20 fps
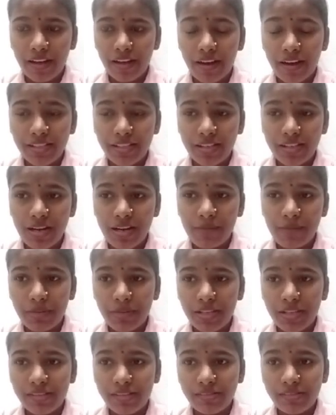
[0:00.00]
other
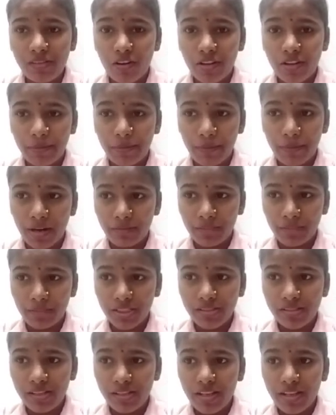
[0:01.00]
companies or
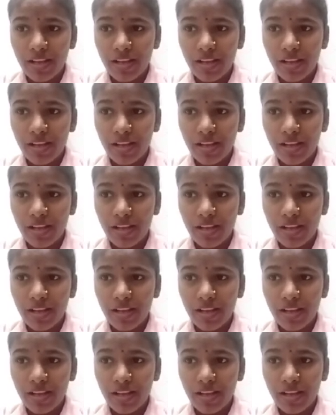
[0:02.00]
departments,